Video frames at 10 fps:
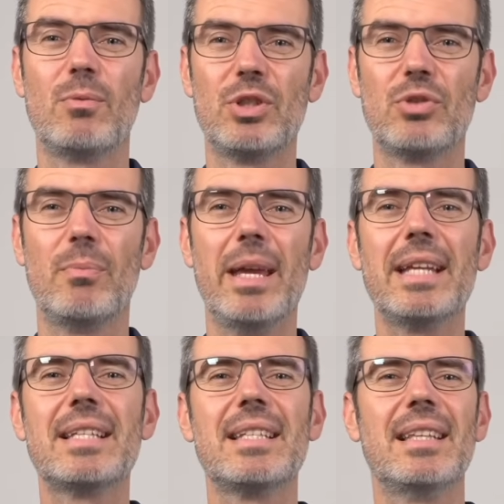which
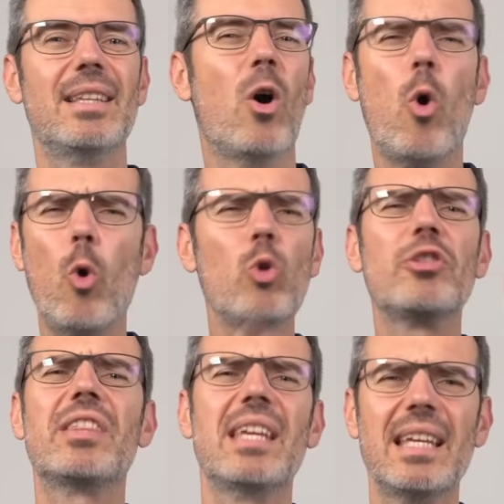makes the whole
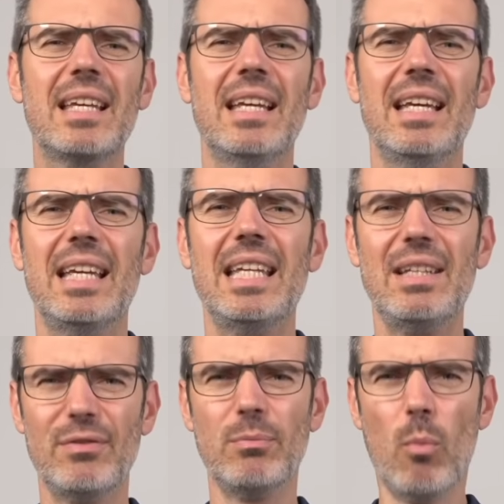thing
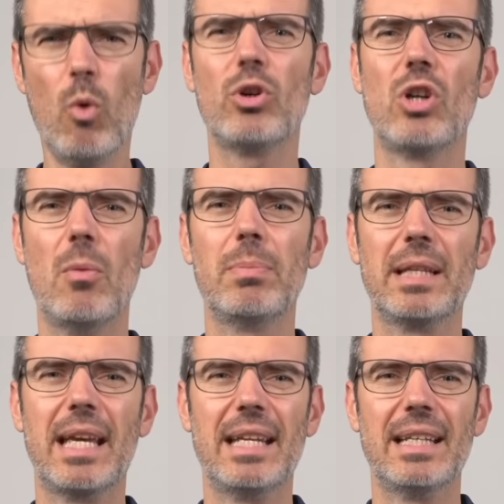even more
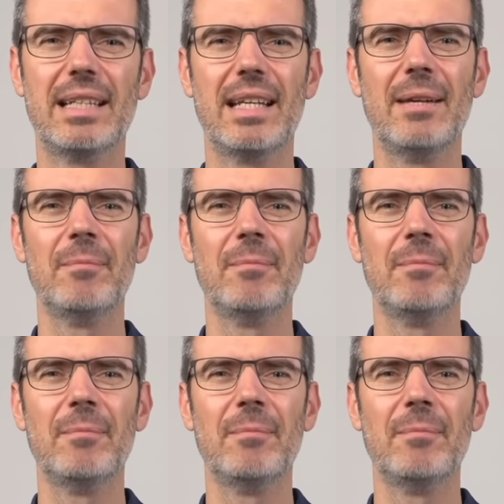complicated.